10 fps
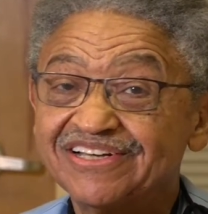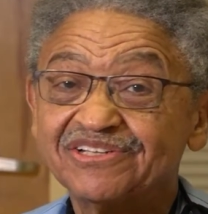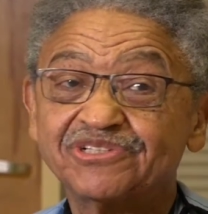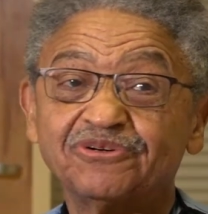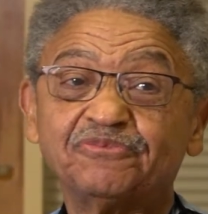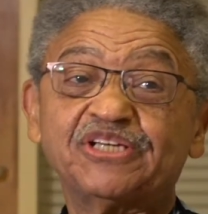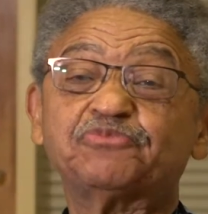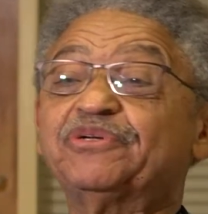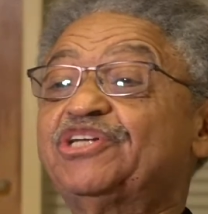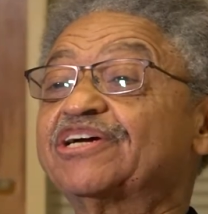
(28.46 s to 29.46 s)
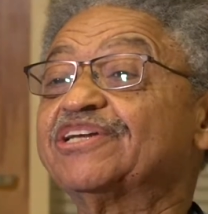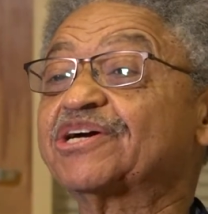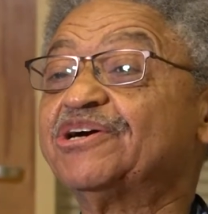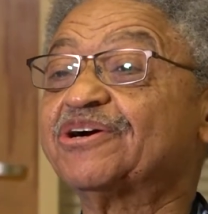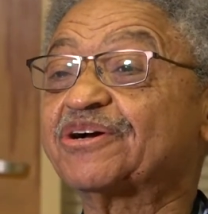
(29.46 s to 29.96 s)
So this particular
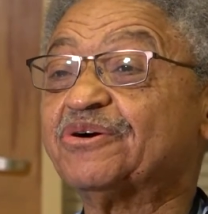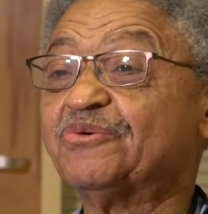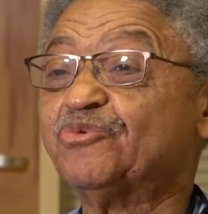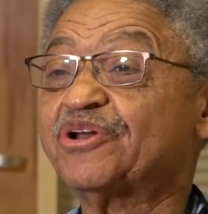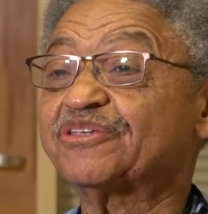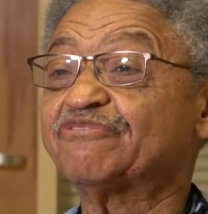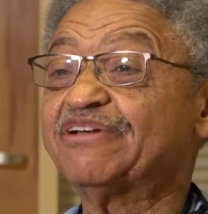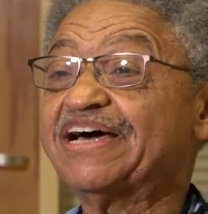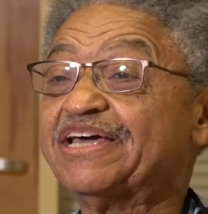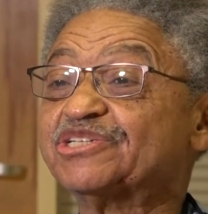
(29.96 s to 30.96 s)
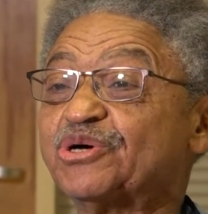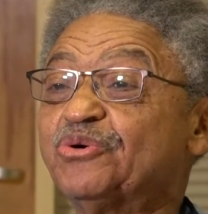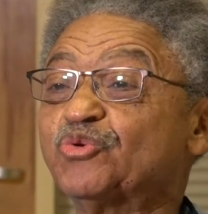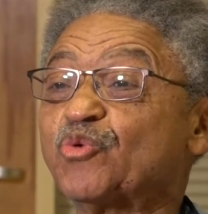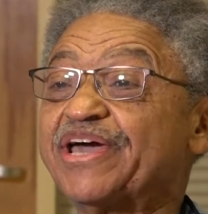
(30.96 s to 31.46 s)
cook wanted to fly his
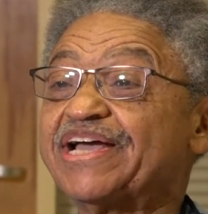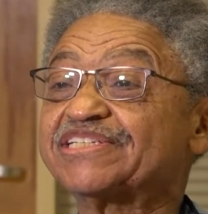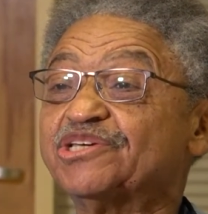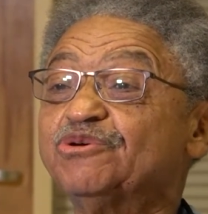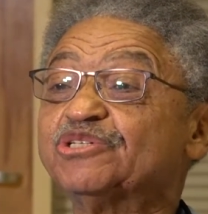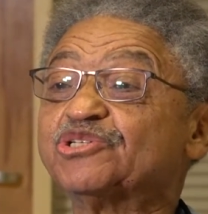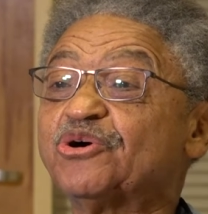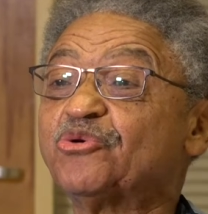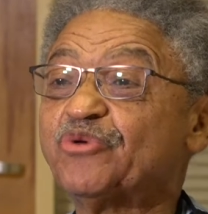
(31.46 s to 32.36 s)
own wings and use his own